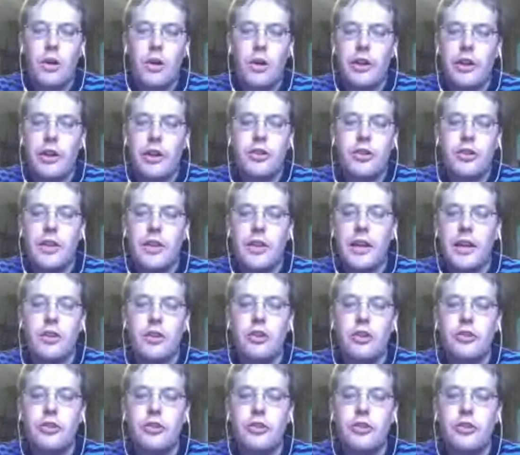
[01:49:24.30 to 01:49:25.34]
and so there's
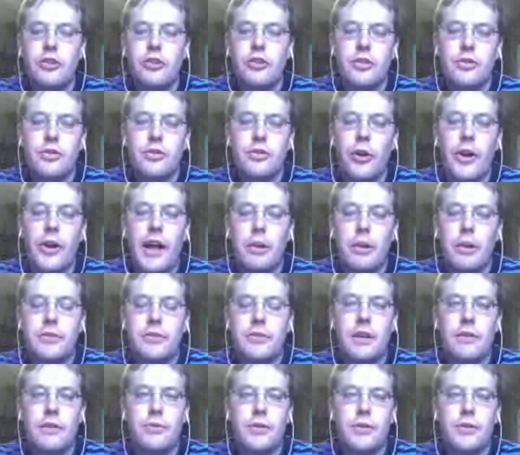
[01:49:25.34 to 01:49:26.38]
like there's just certain
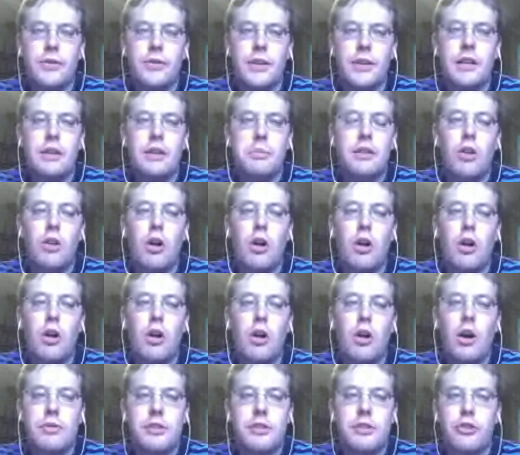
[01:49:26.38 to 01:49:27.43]
elements that have seemed to have been
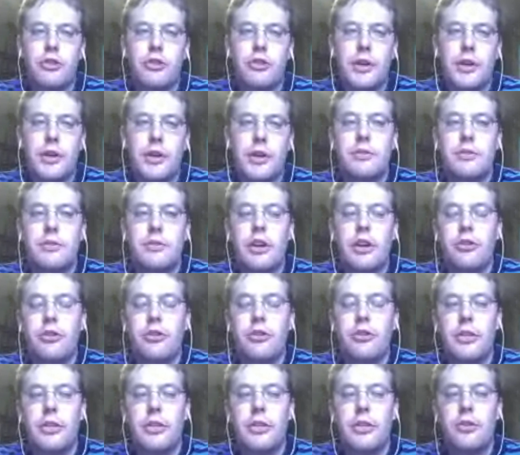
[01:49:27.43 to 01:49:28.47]
lost in
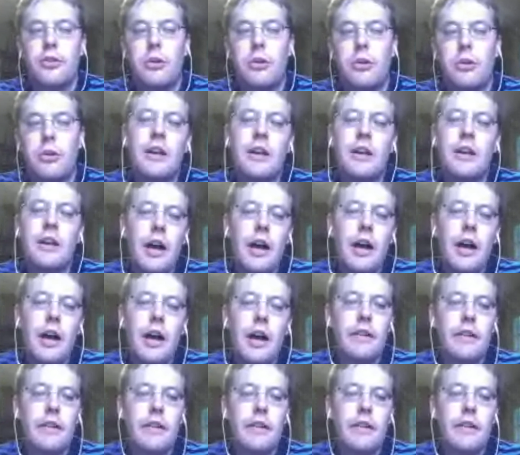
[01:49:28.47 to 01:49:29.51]
translation with this army. And
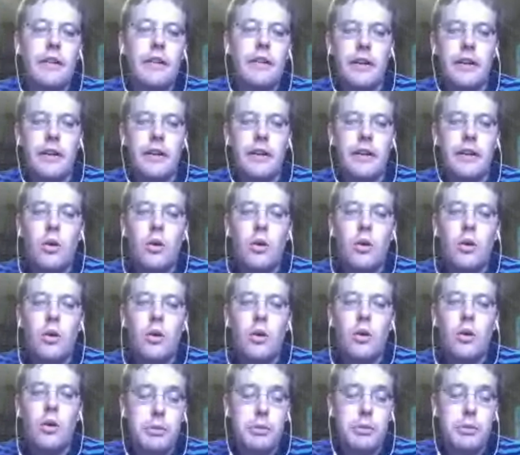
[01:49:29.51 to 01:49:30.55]
again, like
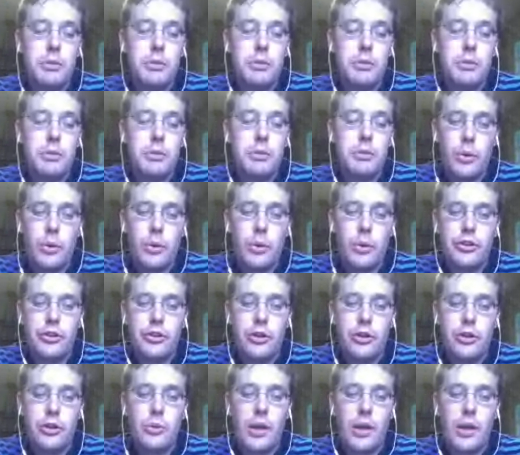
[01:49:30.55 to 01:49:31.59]
what I'm looking forward
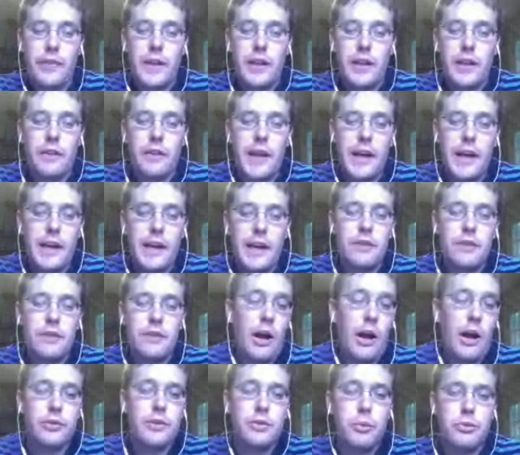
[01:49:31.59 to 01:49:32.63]
to at the end of the day is
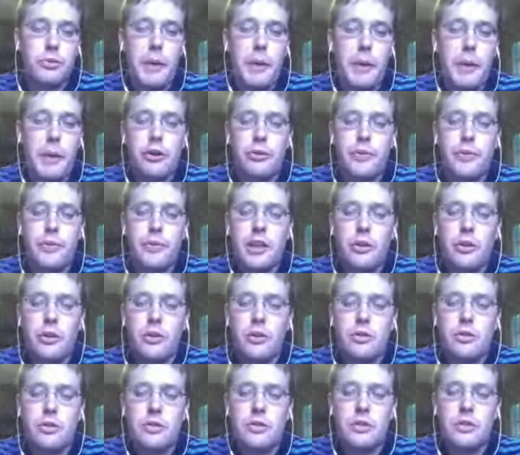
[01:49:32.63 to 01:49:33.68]
I want to see some more Spider
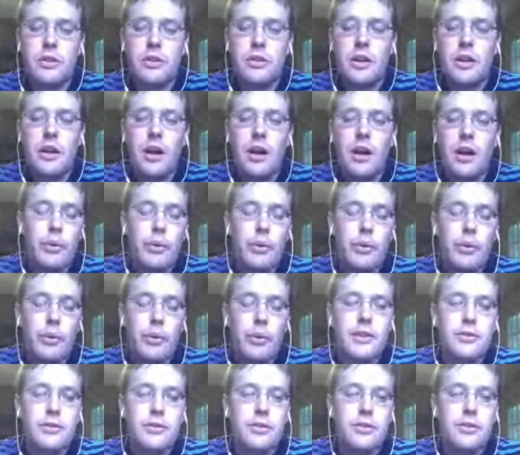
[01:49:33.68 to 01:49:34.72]
Fang units. I
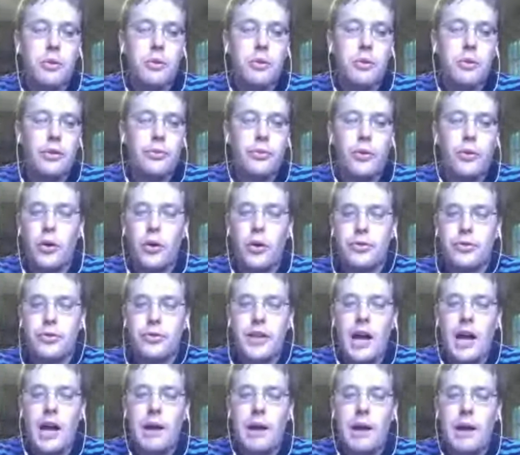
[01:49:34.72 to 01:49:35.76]
want to see some more
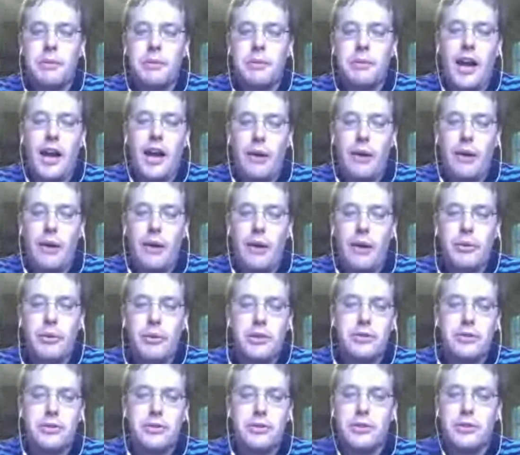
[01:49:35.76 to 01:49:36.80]
Forest Goblins. I want to
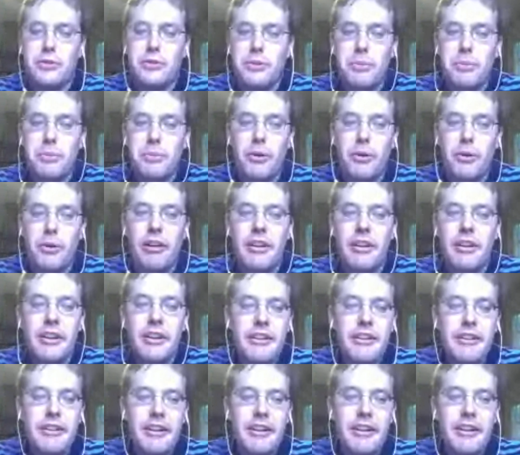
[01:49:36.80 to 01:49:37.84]
see some more,
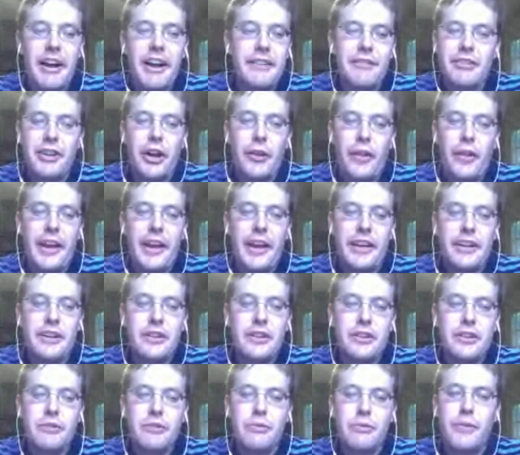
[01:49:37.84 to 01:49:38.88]
you
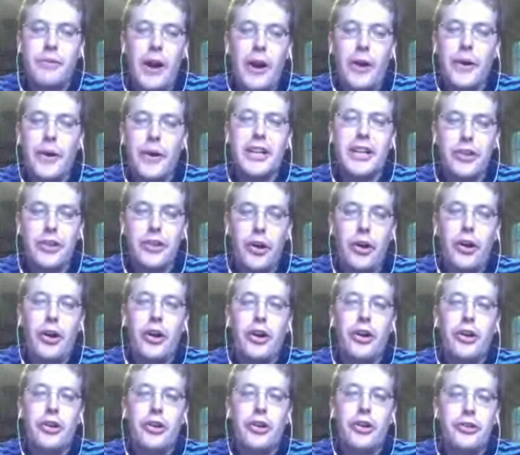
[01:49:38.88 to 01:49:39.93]
know, like
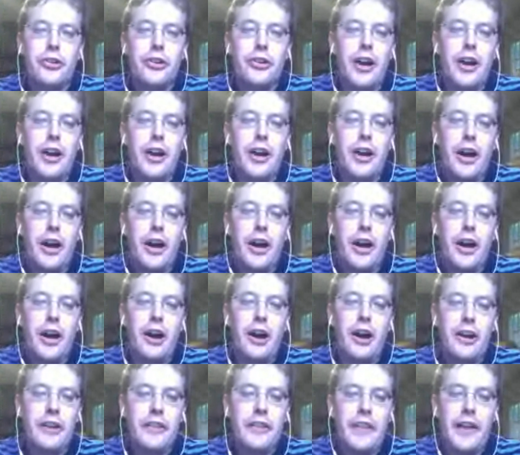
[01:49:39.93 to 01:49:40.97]
very large,
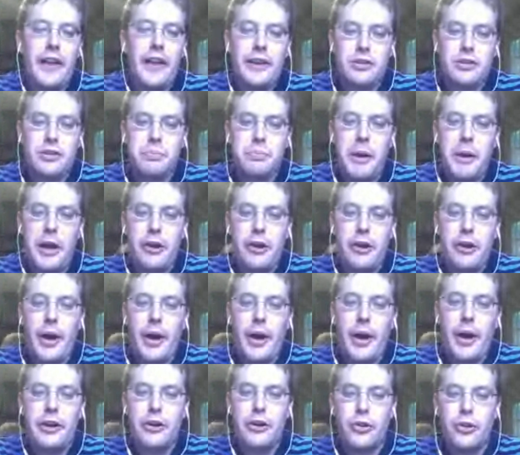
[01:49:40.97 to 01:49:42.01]
like Spider
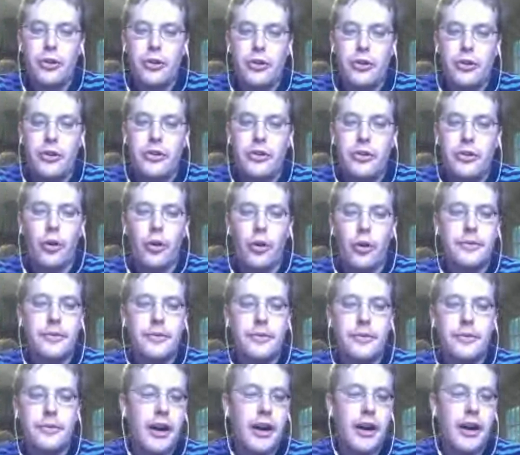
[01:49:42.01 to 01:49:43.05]
Riders
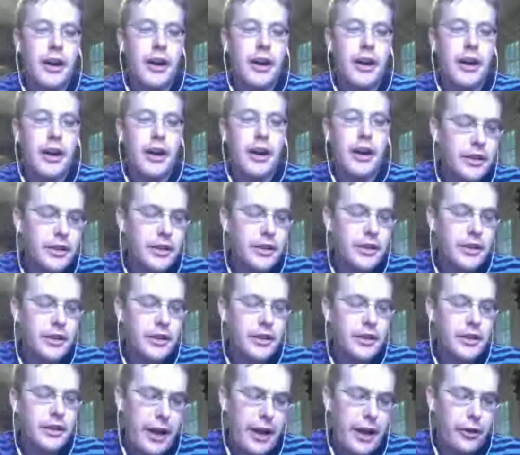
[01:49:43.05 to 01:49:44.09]
or
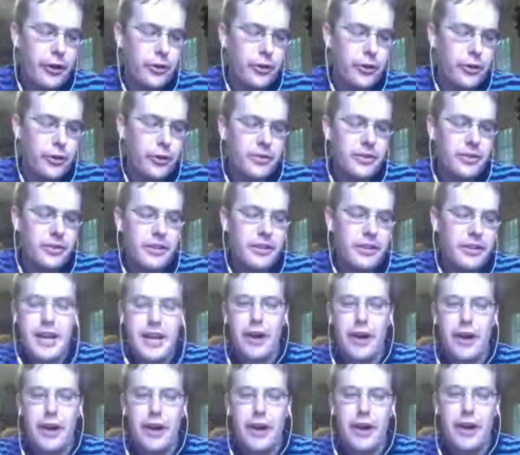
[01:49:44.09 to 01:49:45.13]
you know, netters
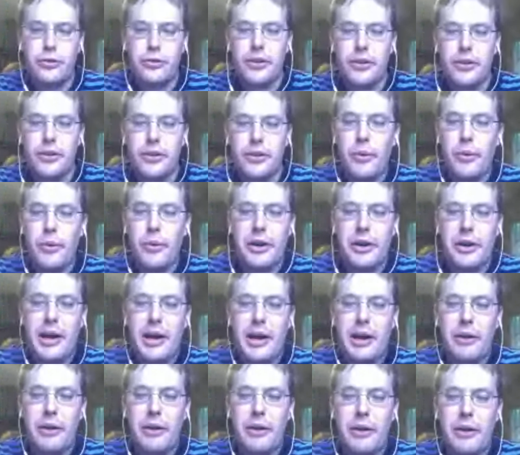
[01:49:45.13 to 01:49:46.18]

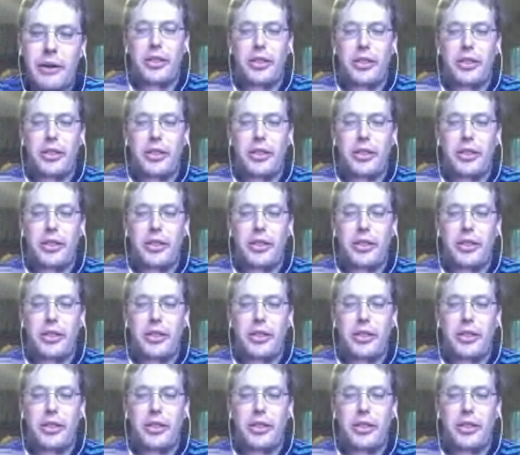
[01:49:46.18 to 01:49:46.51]
running around with